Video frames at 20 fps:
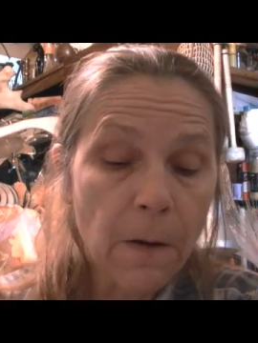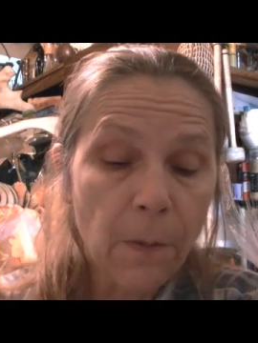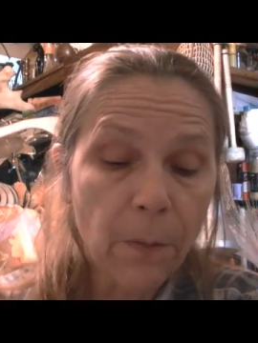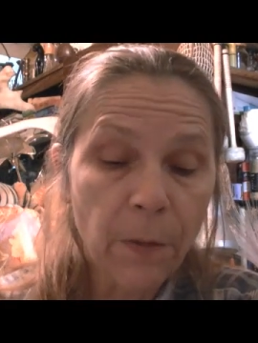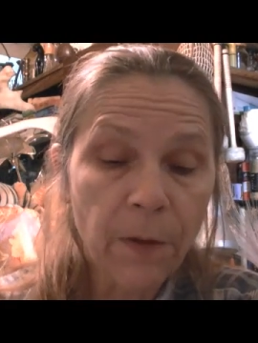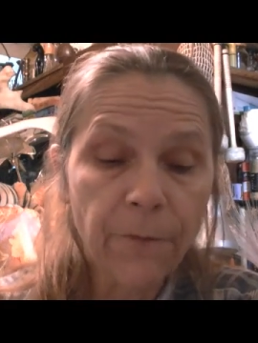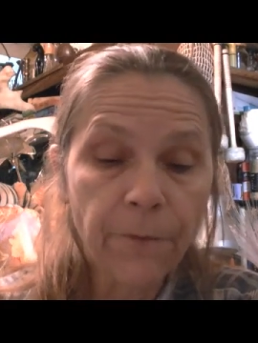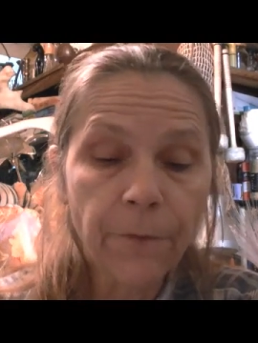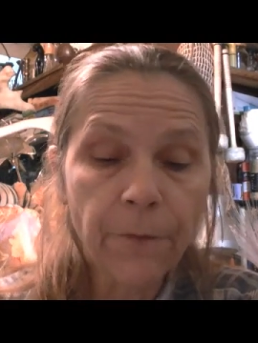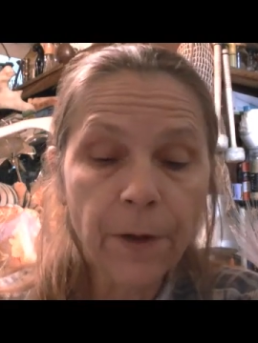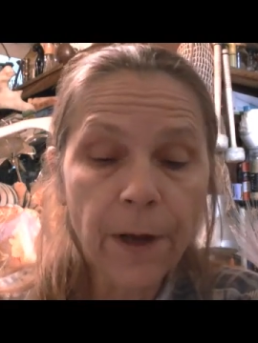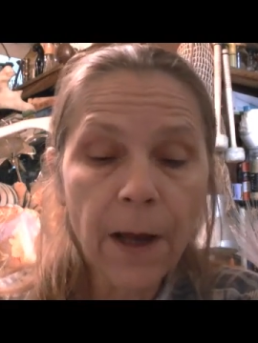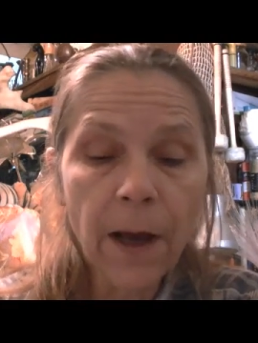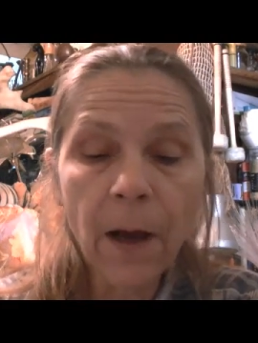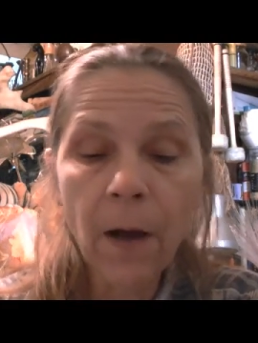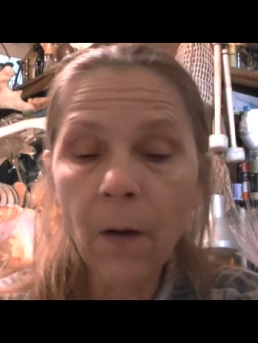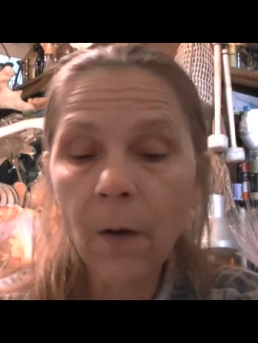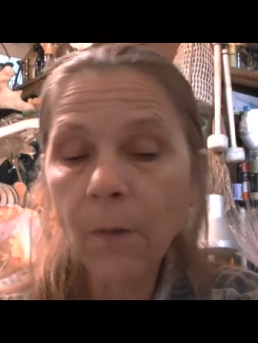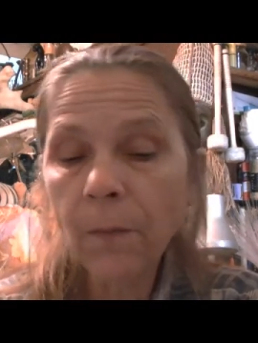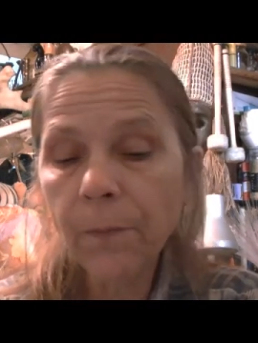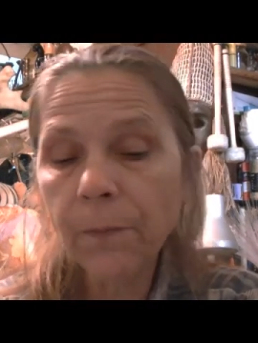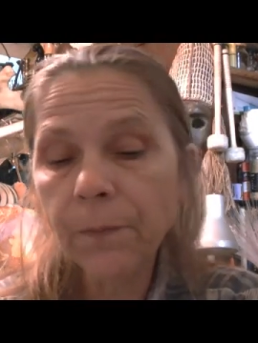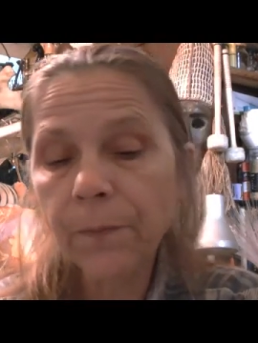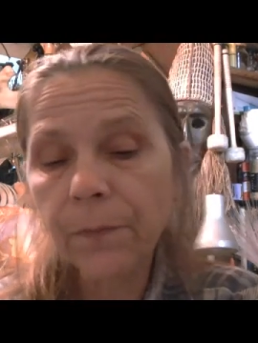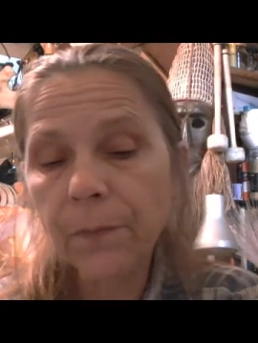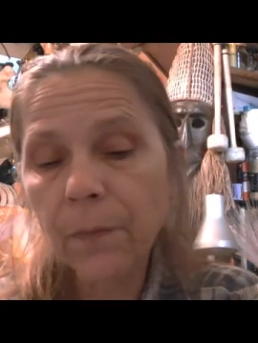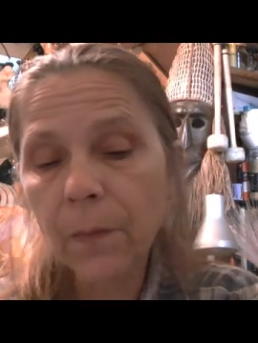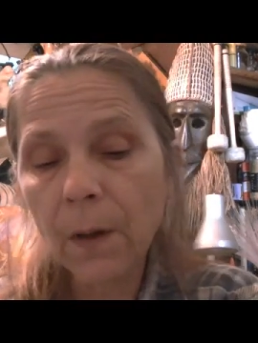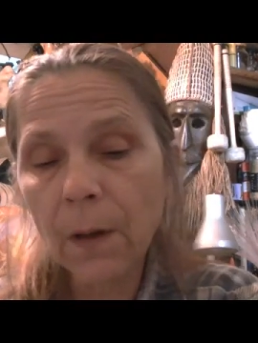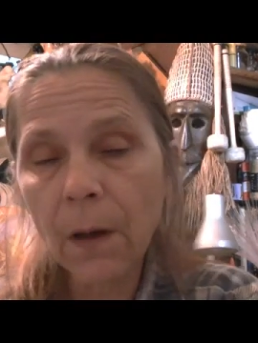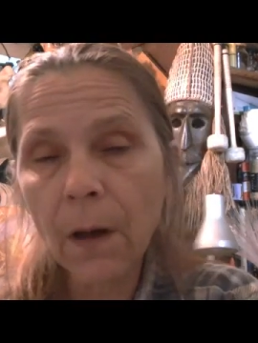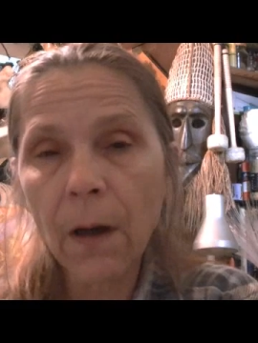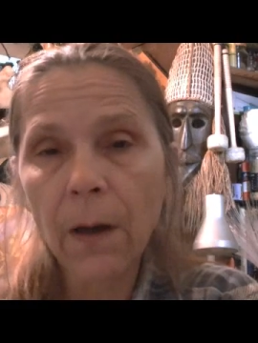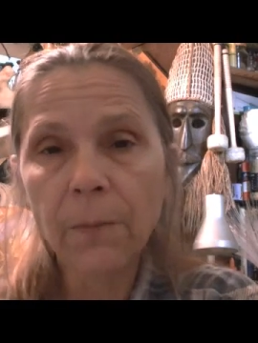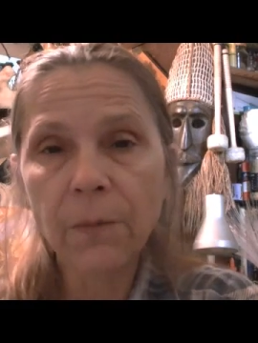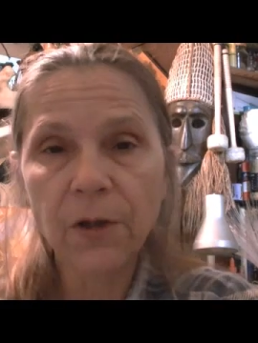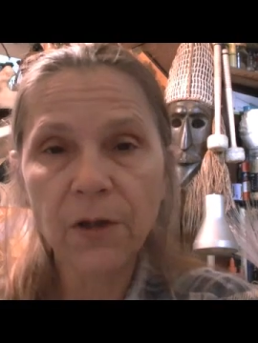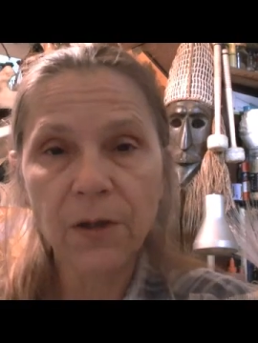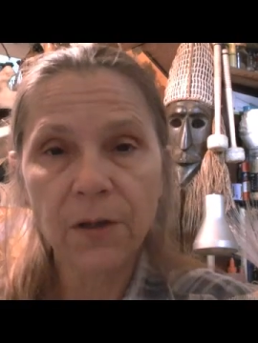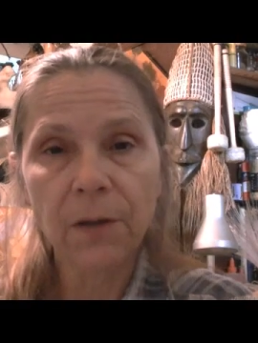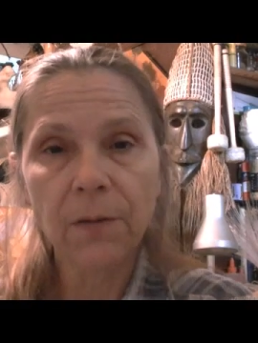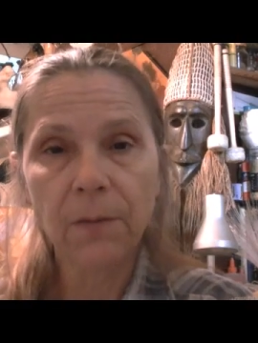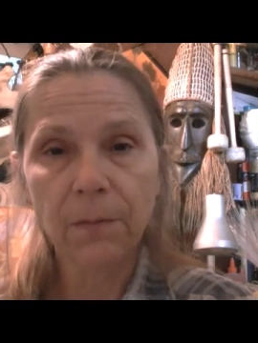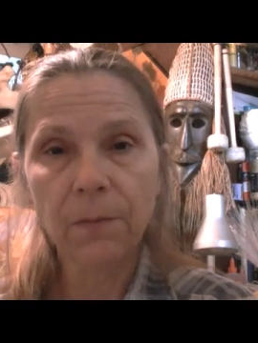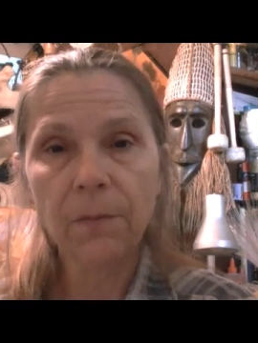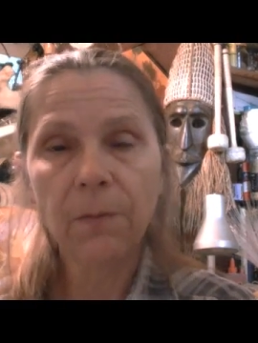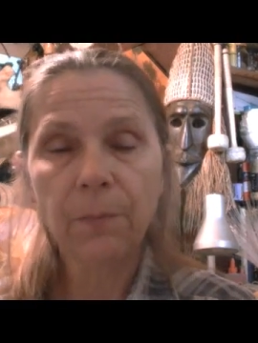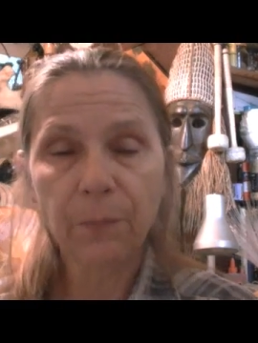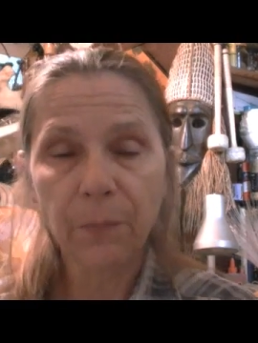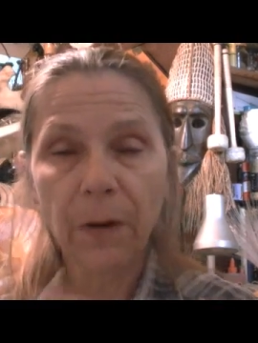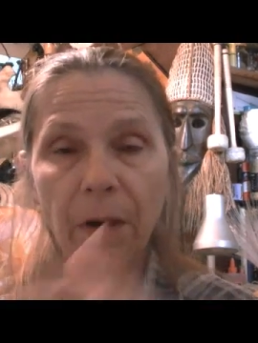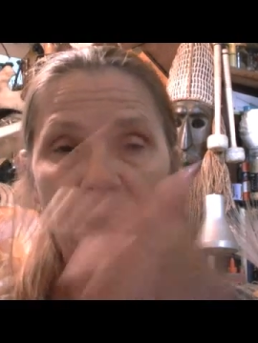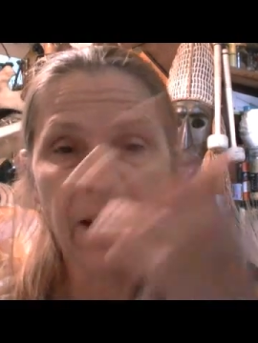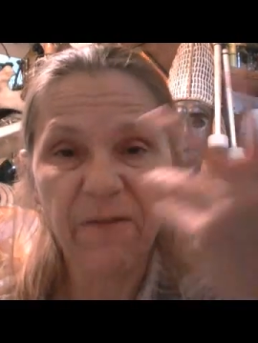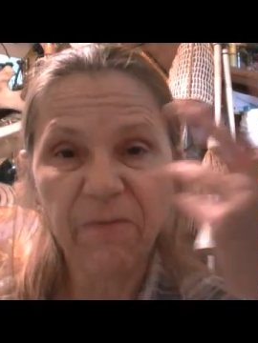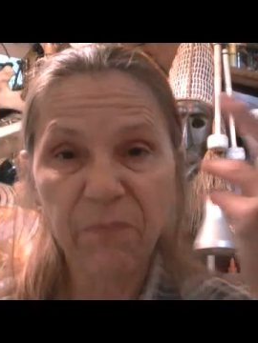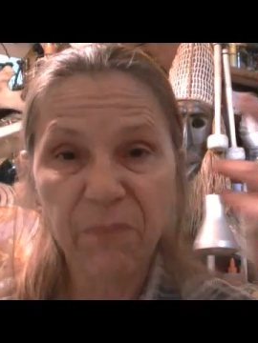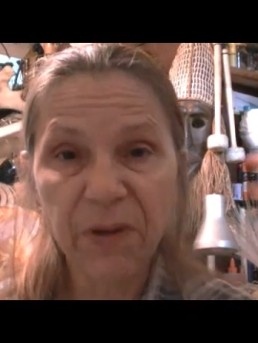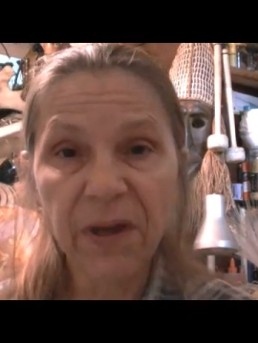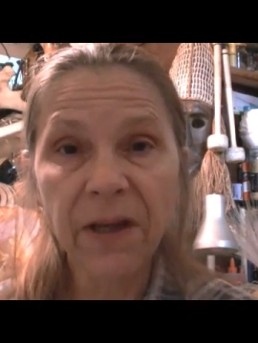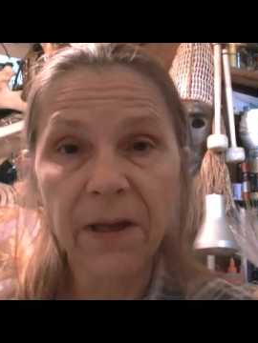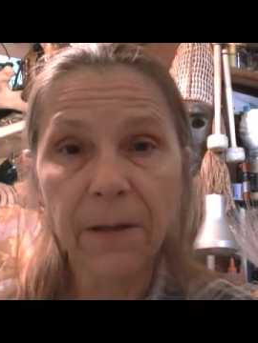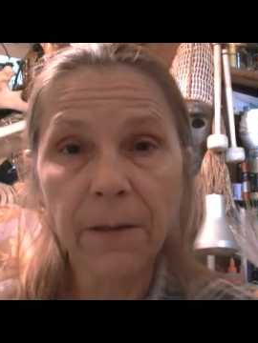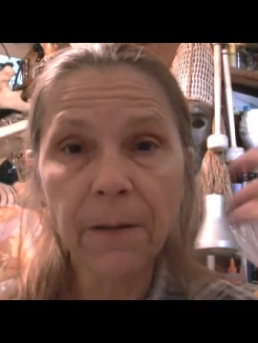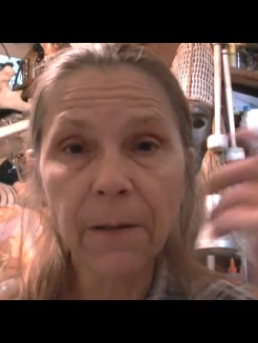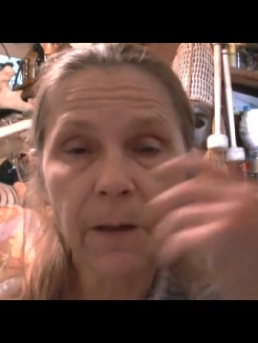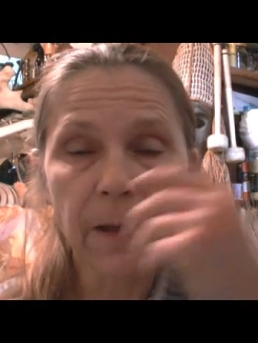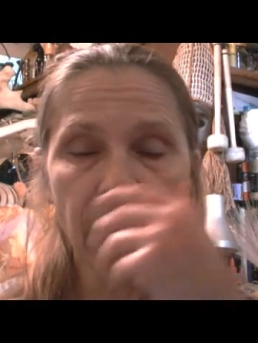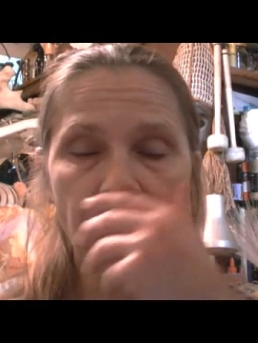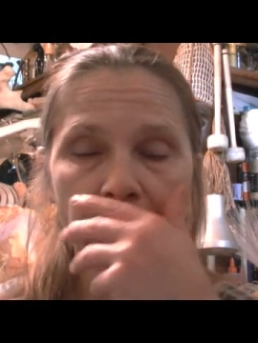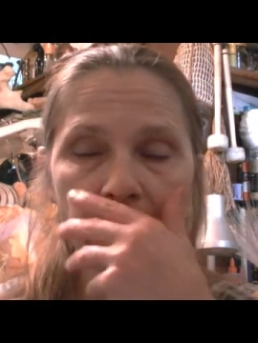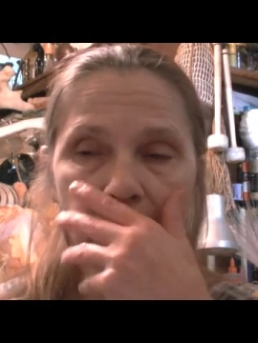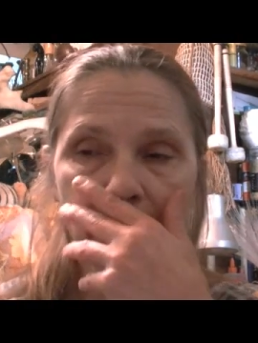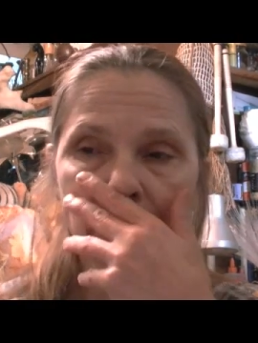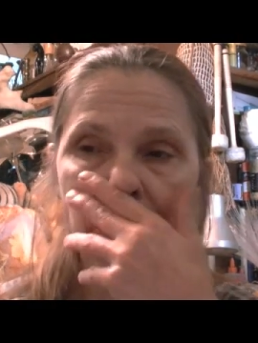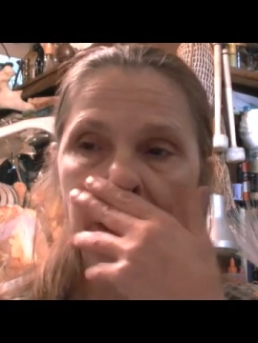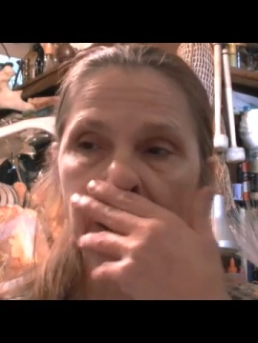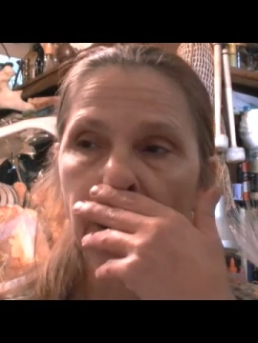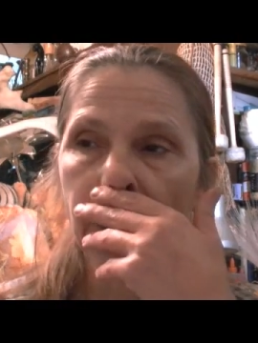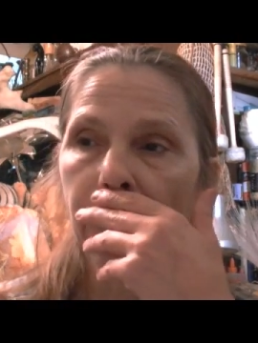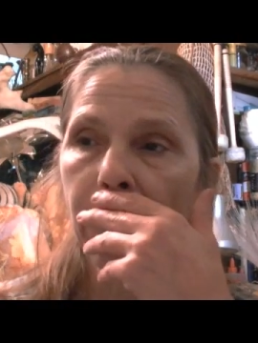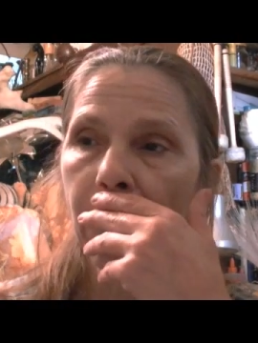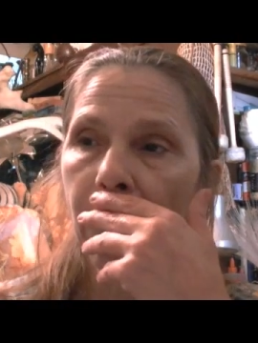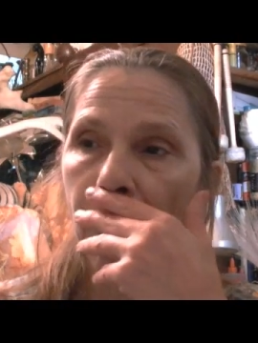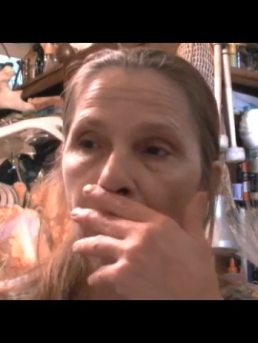But for now, I've been gathering up